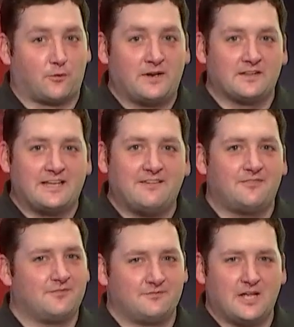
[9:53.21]
Before you
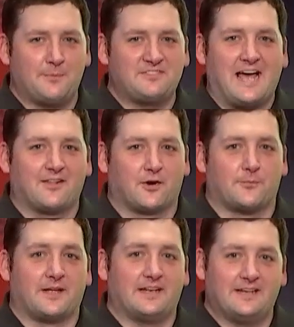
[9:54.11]
leave, help us out a
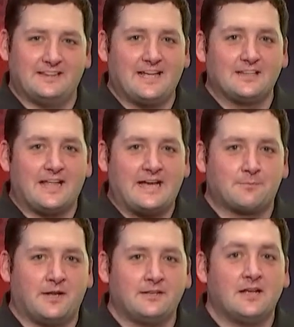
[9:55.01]
little bit. Hit that
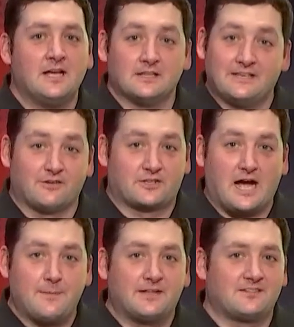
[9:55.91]
like button, leave your
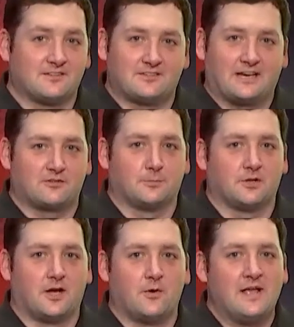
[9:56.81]
comments in the section
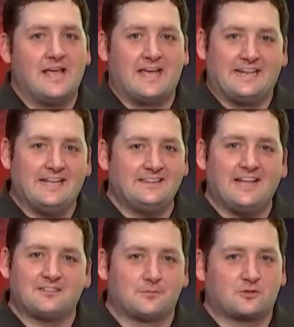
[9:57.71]
below, and hit
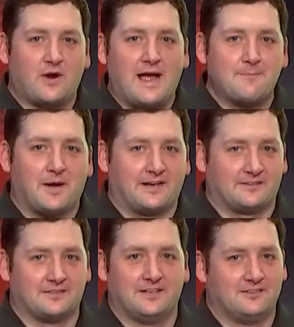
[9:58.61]
that subscribe
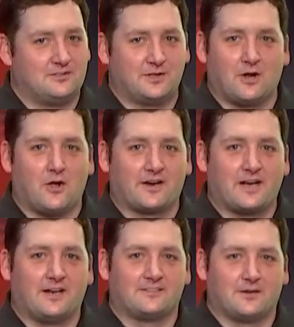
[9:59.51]
button So you get all our
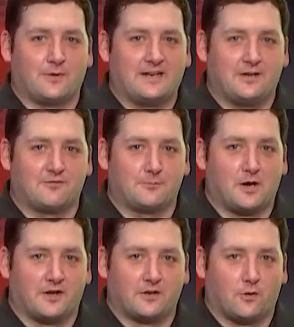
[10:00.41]
content right here
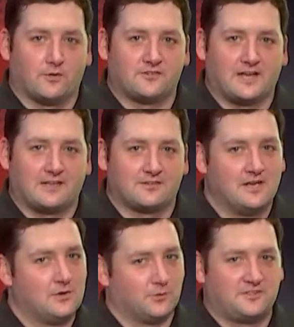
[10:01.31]
from Hunt on
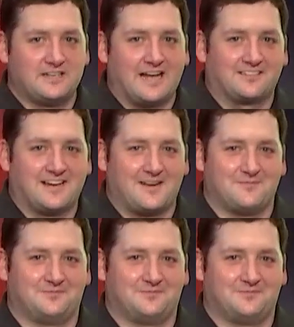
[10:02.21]
Saints. We'll see you next time.